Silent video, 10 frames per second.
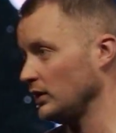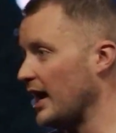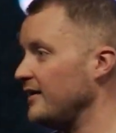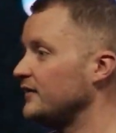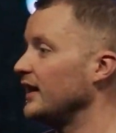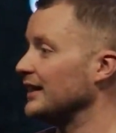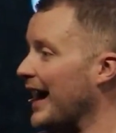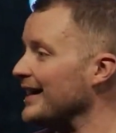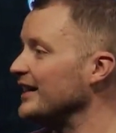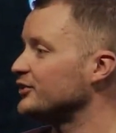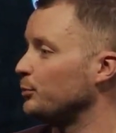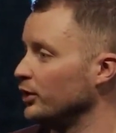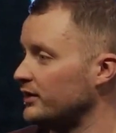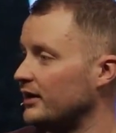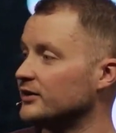life that God has
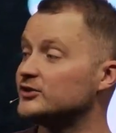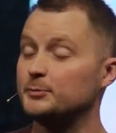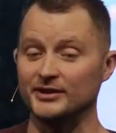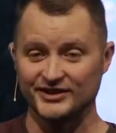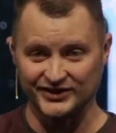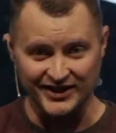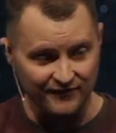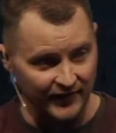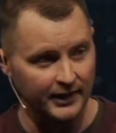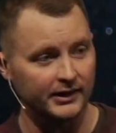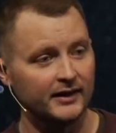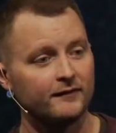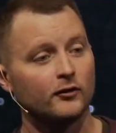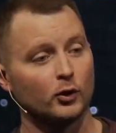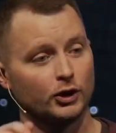put there specifically
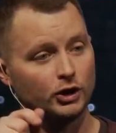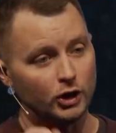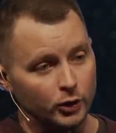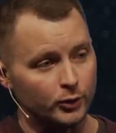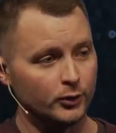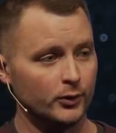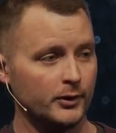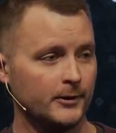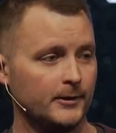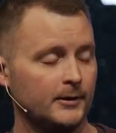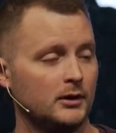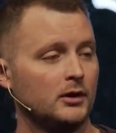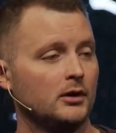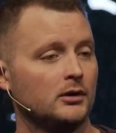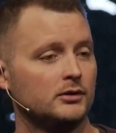for you
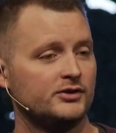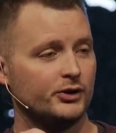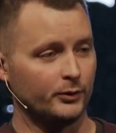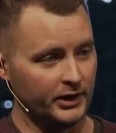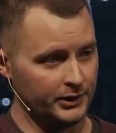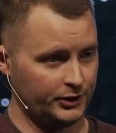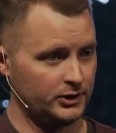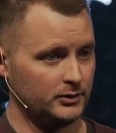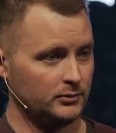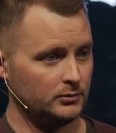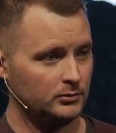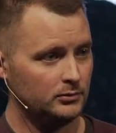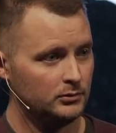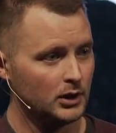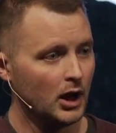to reach.
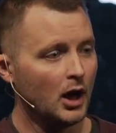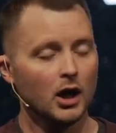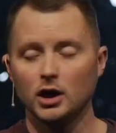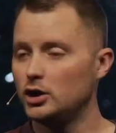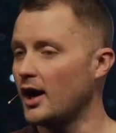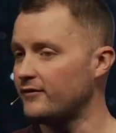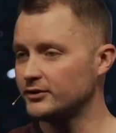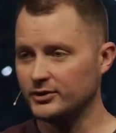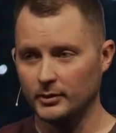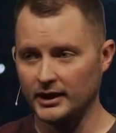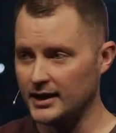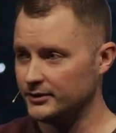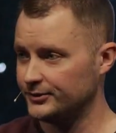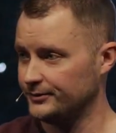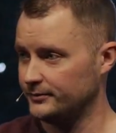Not for somebody else.